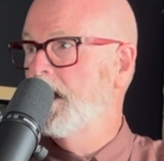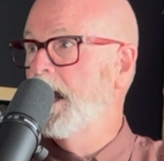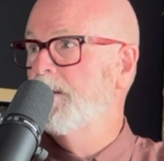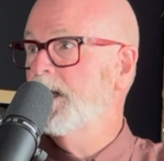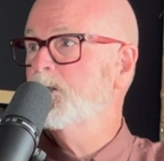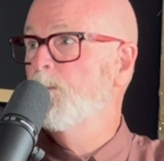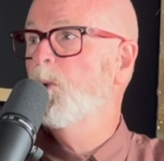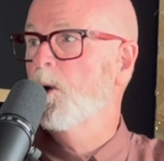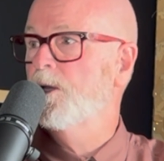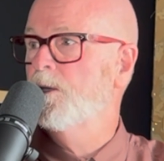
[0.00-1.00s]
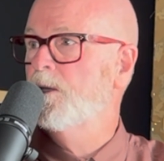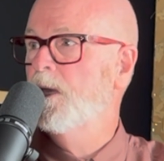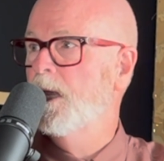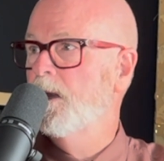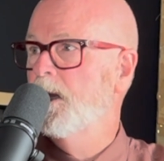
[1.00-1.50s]
that's important
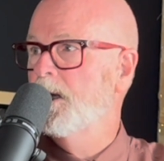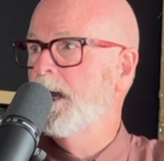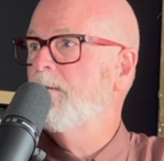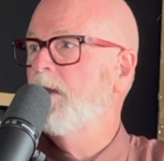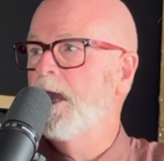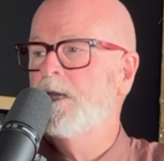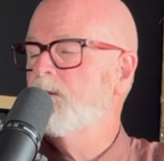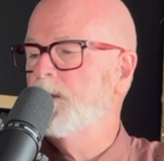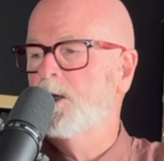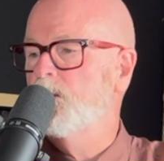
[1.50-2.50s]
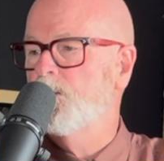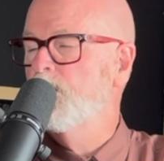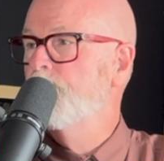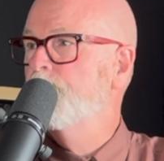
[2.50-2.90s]
in anything you do.